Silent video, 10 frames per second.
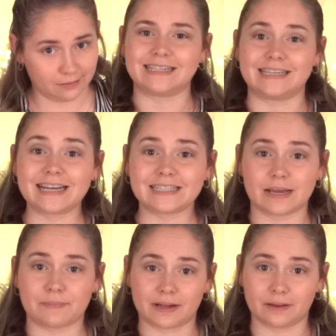The next
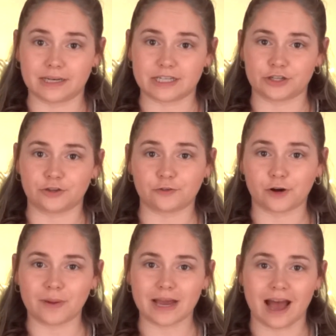step I'm going to do
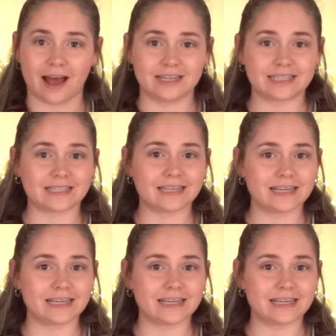for my eyes